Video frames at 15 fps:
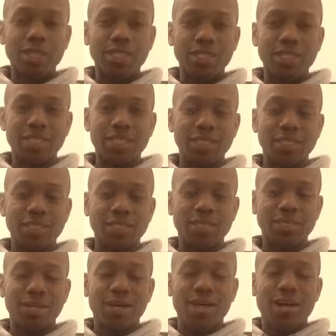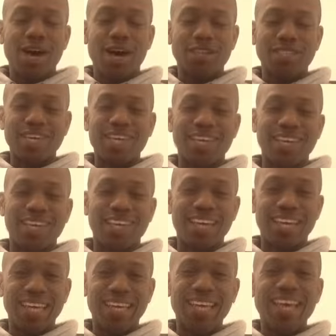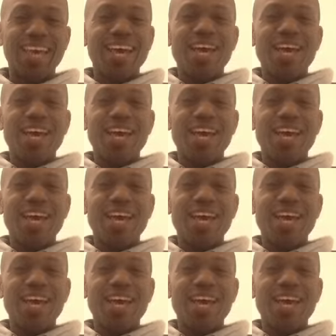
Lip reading: to genius. I'll say that again.